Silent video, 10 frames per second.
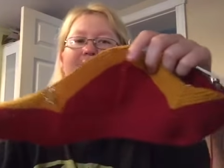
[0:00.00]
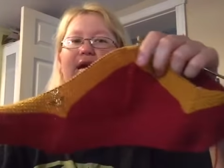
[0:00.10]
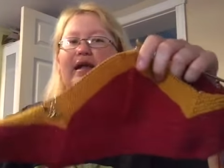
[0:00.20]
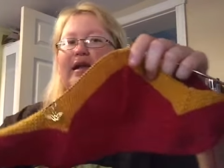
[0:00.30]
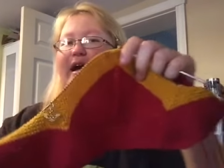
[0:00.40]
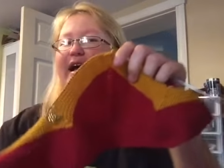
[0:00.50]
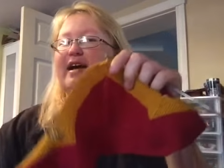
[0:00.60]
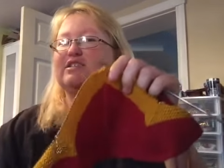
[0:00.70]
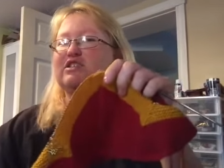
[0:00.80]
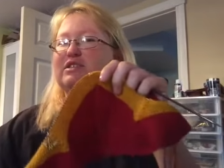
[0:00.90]
And I
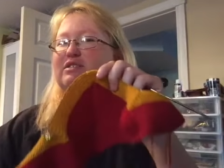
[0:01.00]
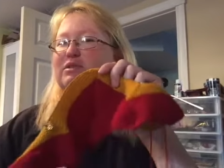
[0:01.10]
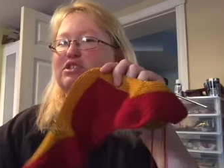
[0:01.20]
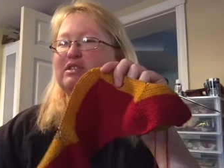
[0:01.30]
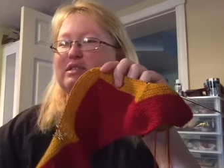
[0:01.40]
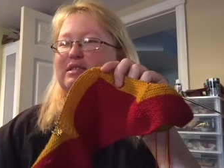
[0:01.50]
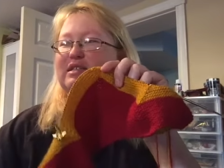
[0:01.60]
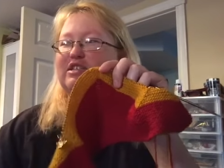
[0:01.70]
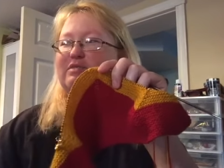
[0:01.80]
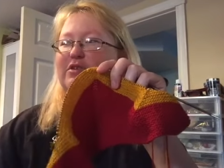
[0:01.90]
actually switched the
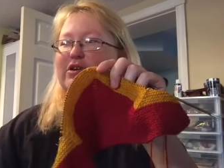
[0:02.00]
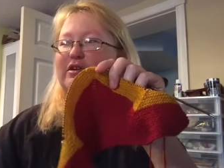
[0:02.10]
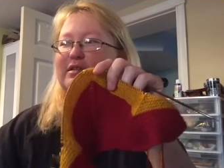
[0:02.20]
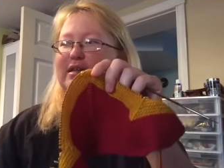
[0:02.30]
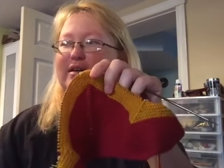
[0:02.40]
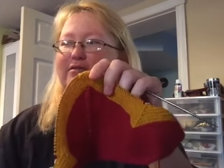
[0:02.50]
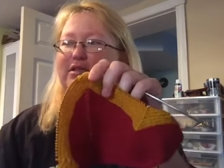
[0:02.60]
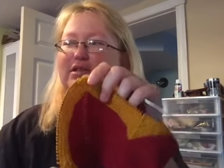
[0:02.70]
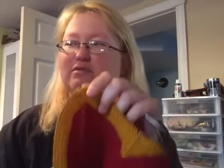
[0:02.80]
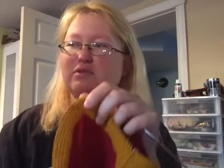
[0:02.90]
stitch markers
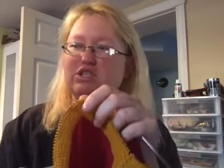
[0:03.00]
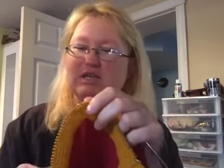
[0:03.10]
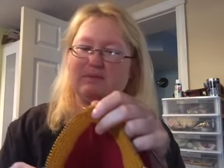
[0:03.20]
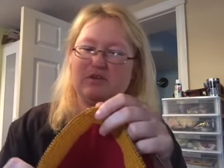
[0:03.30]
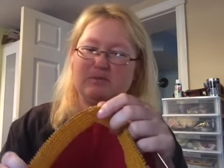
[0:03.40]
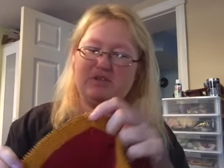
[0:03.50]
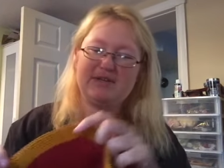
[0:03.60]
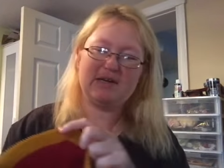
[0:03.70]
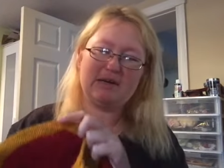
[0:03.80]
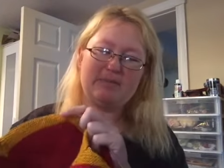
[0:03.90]
out, which I'm going to be
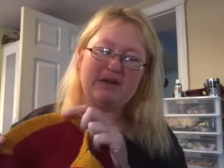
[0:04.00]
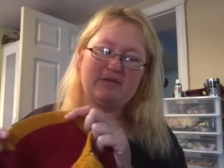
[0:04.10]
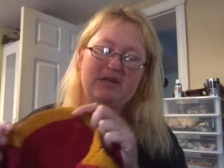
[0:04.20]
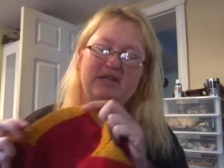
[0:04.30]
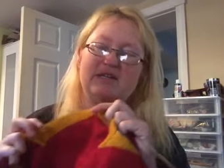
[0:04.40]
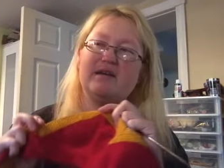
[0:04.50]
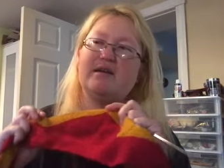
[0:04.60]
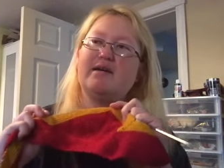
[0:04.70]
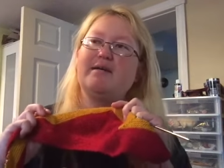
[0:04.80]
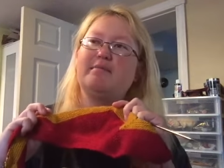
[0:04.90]
talking about in
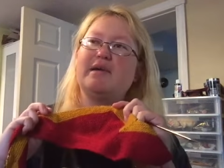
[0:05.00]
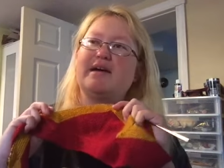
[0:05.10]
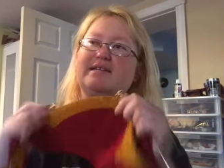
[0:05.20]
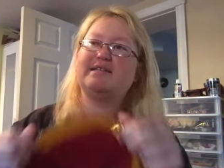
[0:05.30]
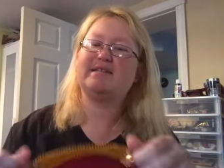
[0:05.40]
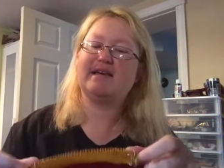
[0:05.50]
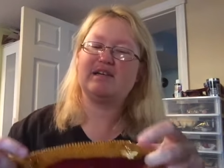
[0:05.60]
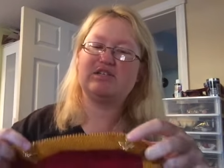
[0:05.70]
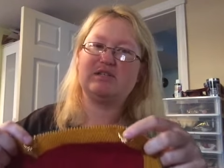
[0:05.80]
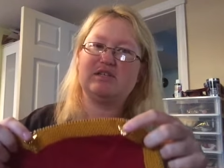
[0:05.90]
my
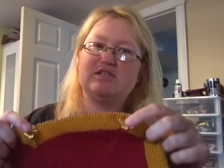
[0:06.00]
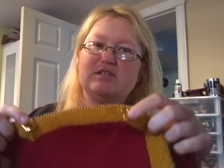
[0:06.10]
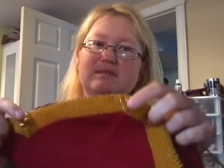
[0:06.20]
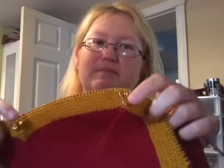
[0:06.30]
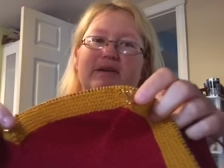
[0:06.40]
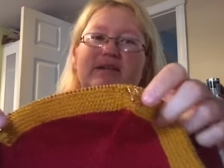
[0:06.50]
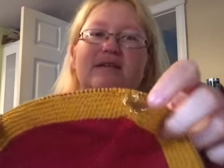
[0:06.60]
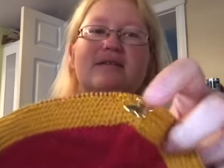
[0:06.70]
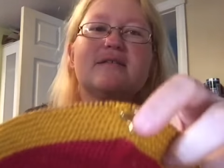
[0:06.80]
stash editions, but